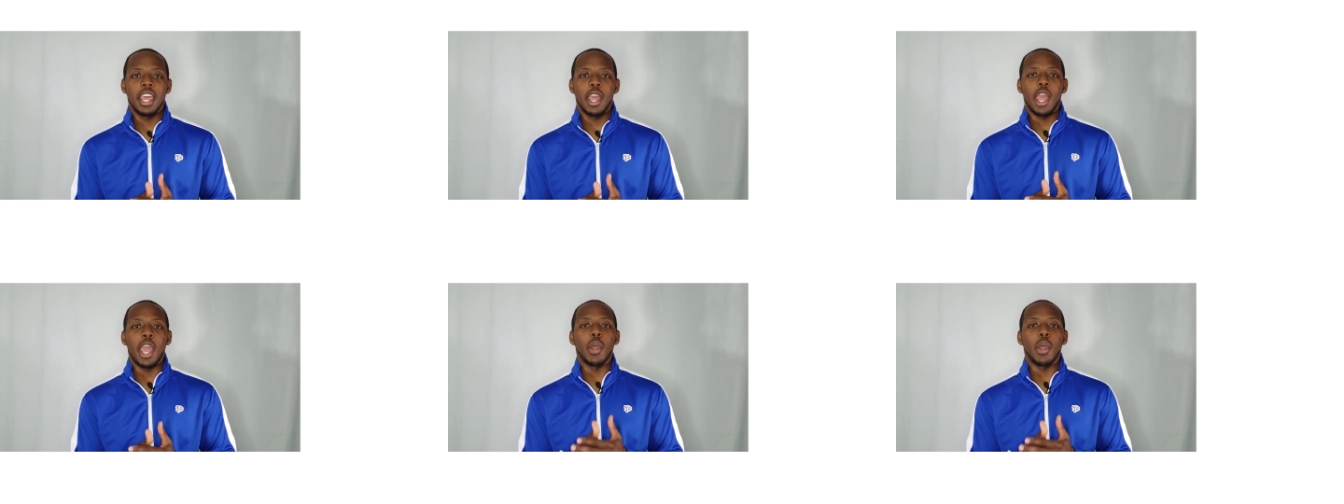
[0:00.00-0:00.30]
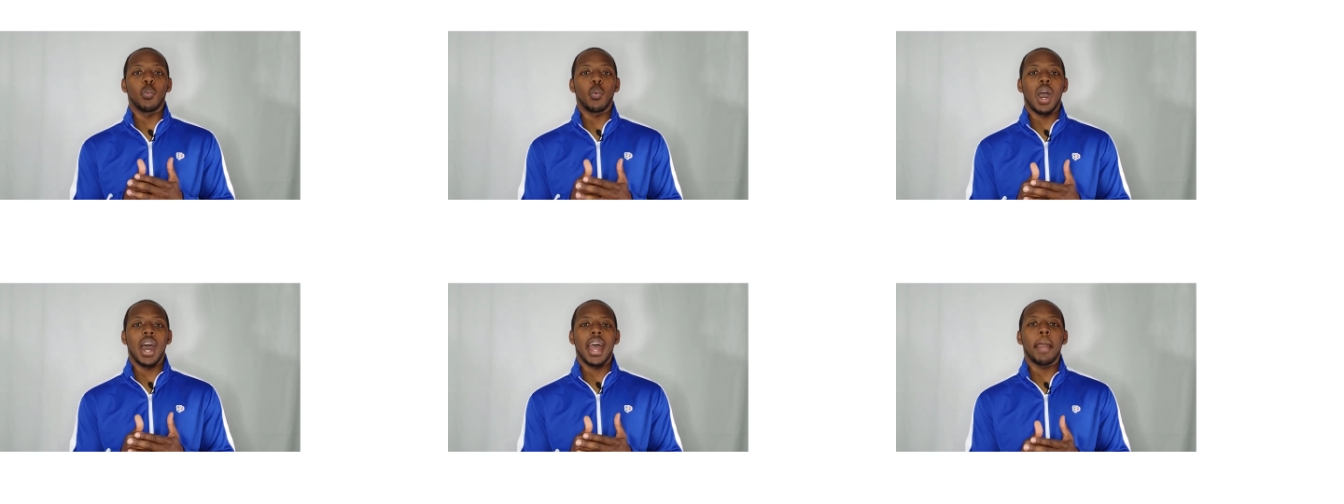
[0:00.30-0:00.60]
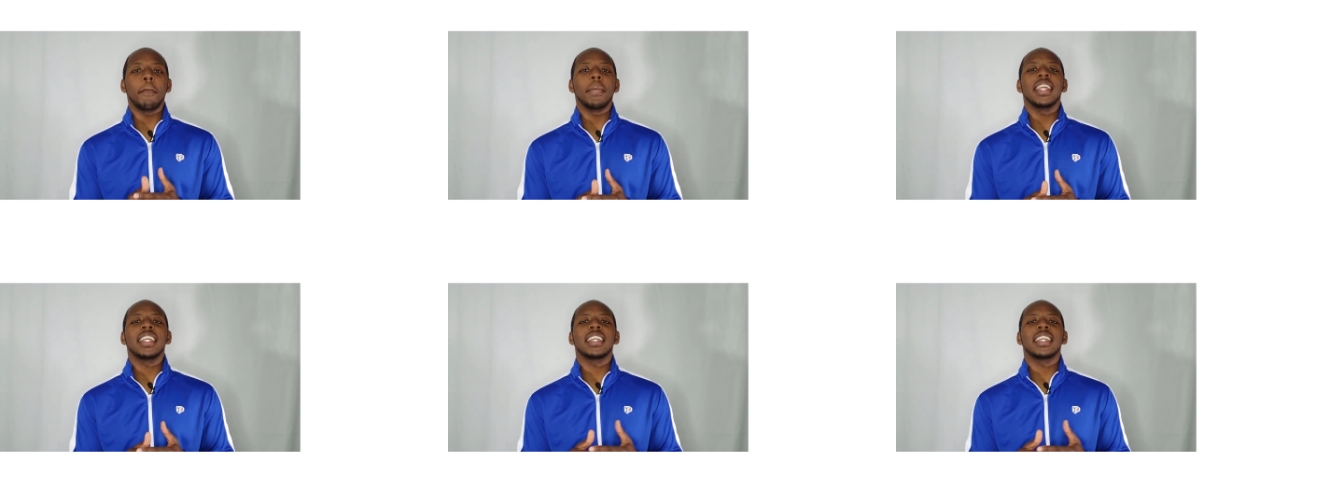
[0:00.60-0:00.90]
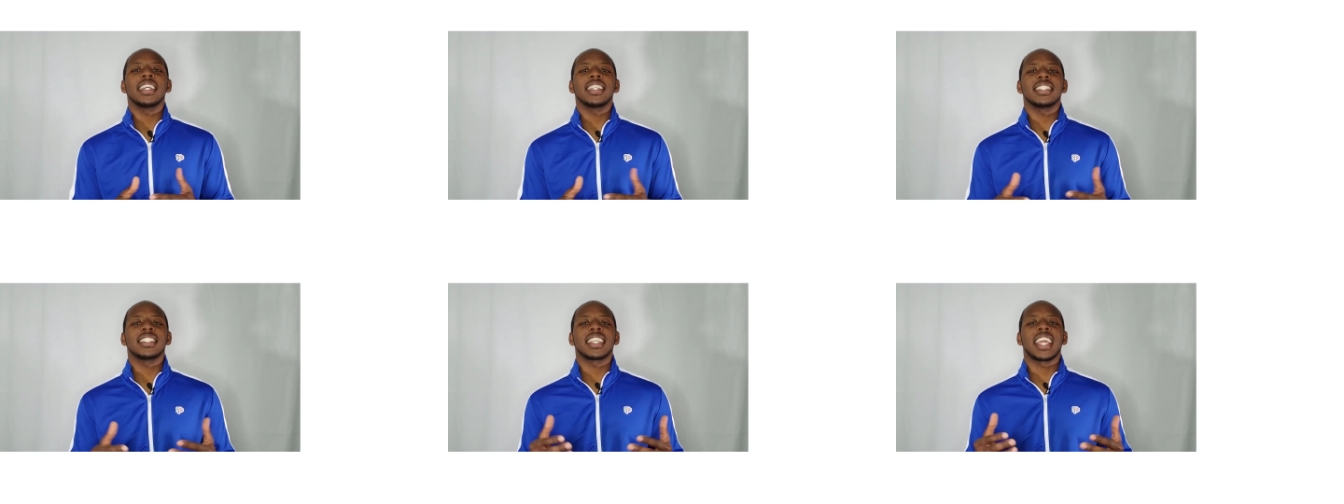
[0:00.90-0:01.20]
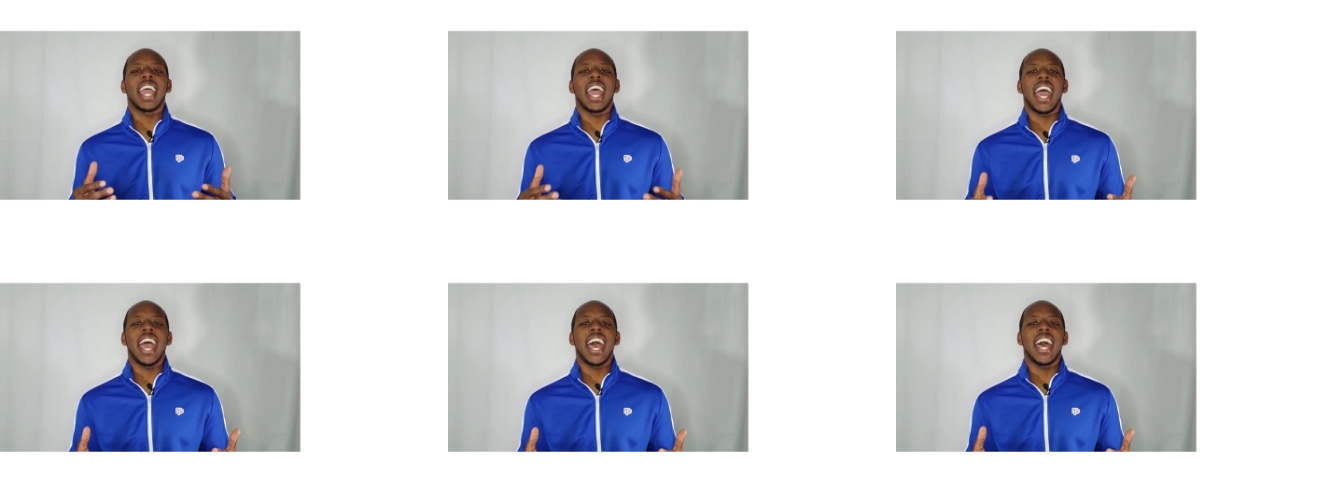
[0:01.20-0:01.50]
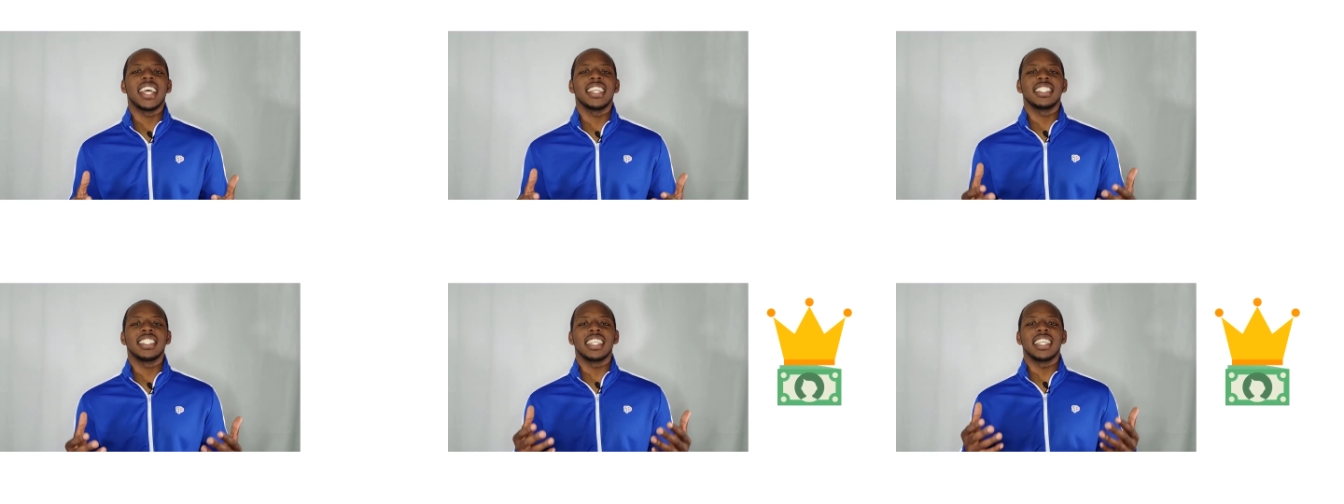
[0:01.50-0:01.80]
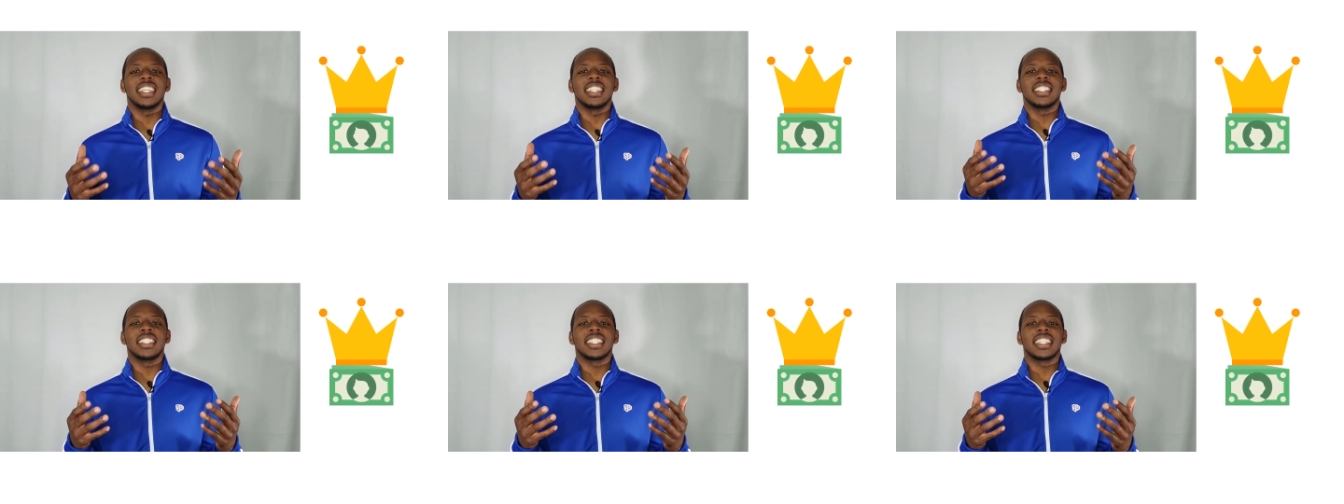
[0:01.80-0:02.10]
And why? Because cash
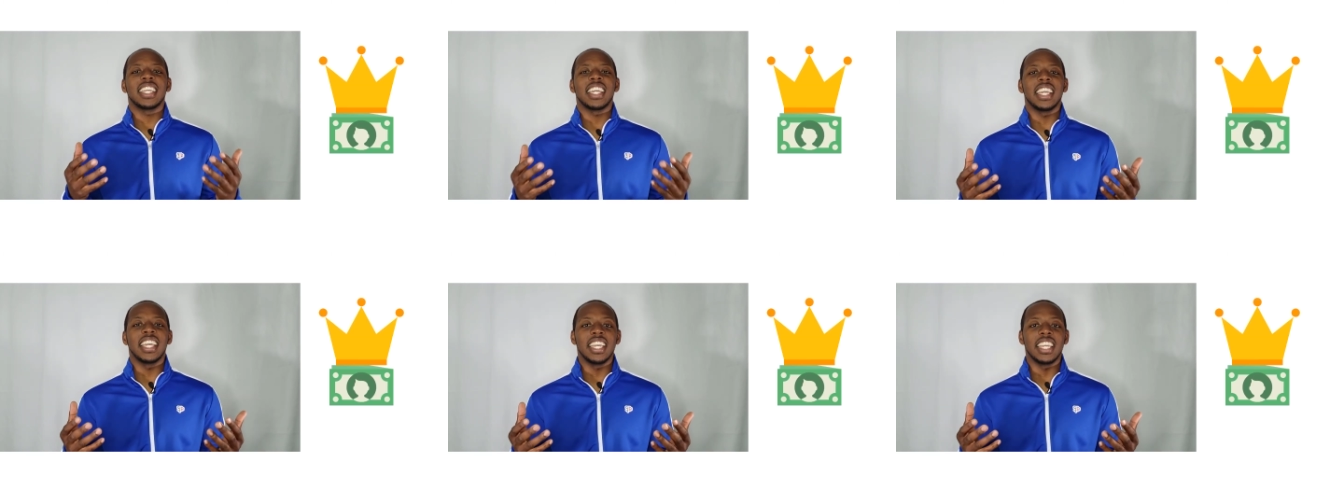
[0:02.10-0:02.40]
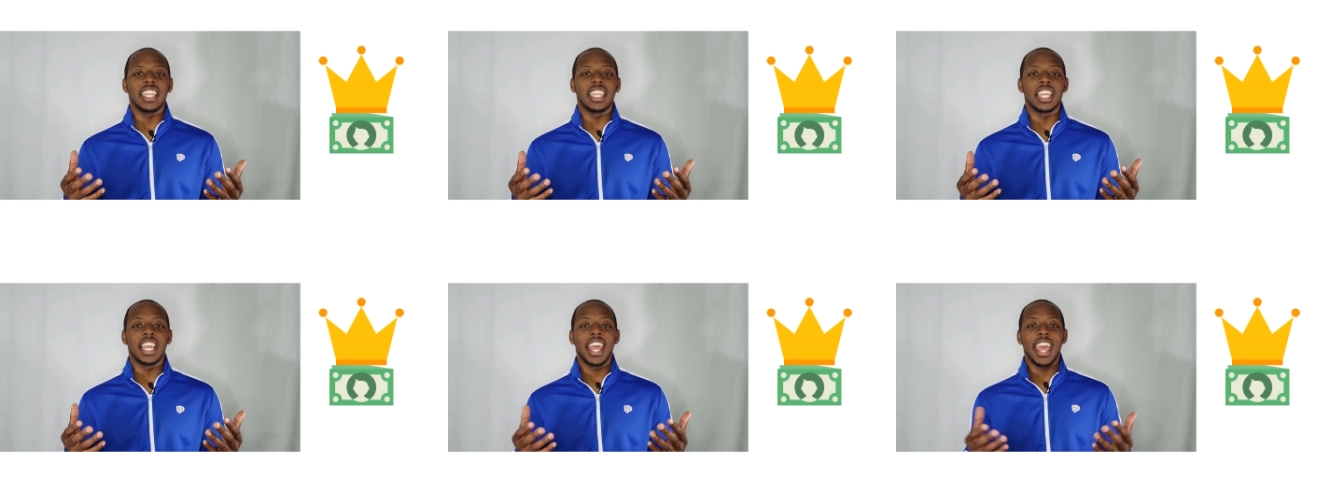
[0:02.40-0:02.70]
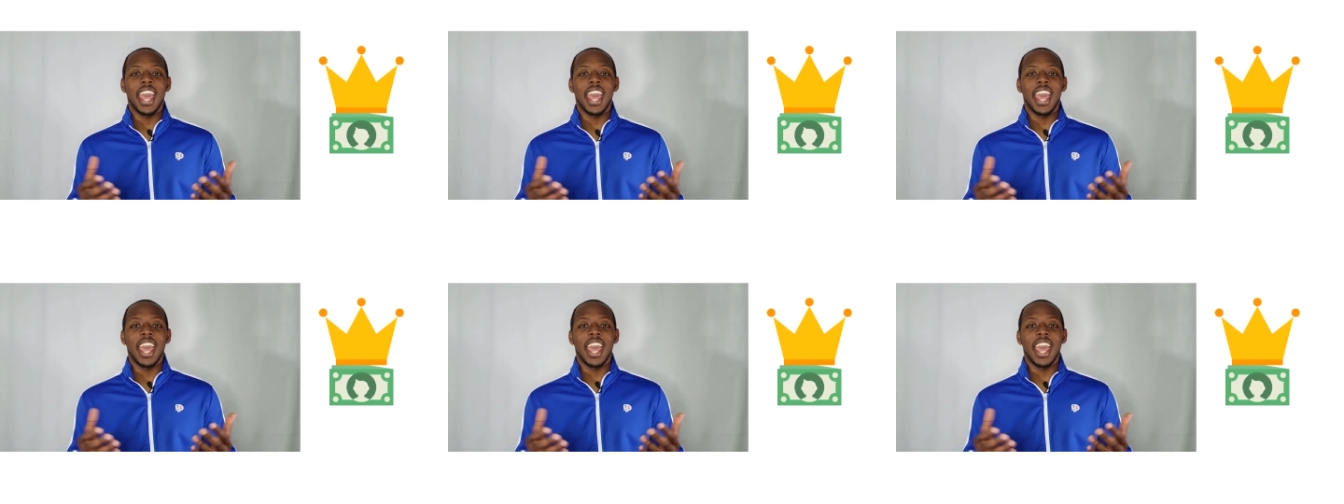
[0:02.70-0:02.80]
is king.